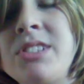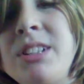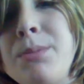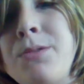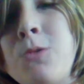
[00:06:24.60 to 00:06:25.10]
seen
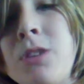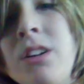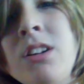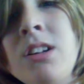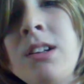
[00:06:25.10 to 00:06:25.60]
it before.
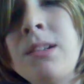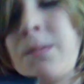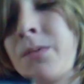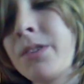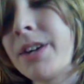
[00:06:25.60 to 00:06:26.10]

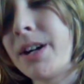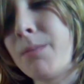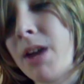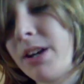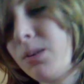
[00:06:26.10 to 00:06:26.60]

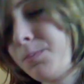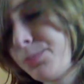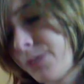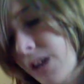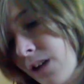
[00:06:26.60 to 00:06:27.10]

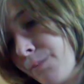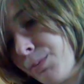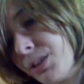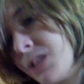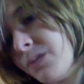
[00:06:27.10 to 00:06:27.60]
I
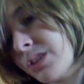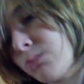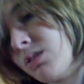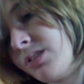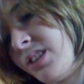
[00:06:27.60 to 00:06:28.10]
believe this
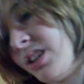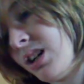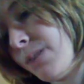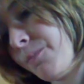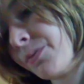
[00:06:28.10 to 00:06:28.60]
was
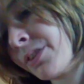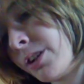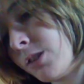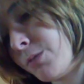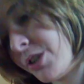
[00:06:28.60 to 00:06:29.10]
the
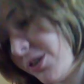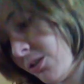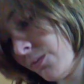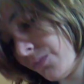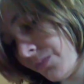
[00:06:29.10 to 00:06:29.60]
original.